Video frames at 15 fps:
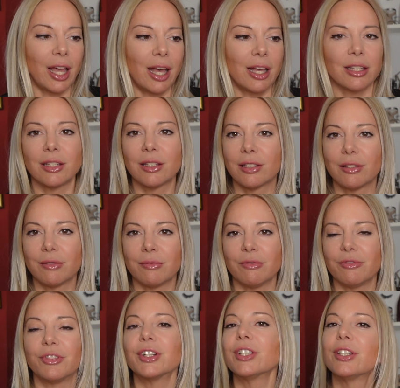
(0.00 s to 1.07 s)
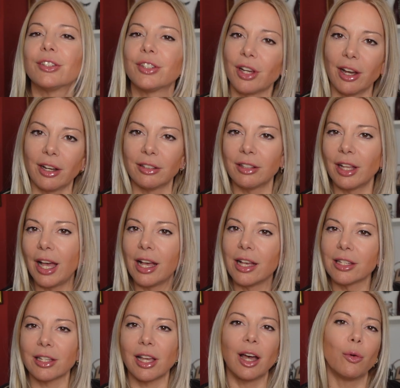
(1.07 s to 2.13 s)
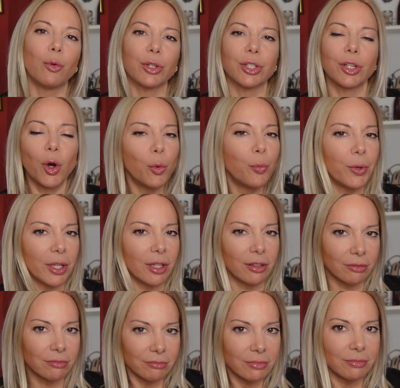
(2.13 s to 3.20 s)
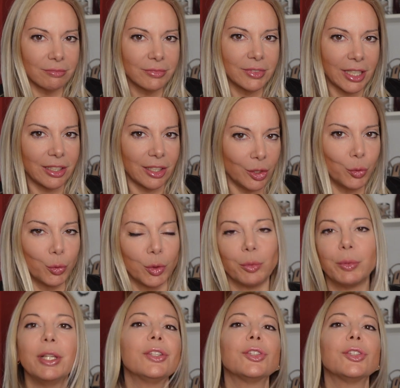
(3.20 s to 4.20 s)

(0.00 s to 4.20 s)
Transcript: as versatile as I was hoping that it will be.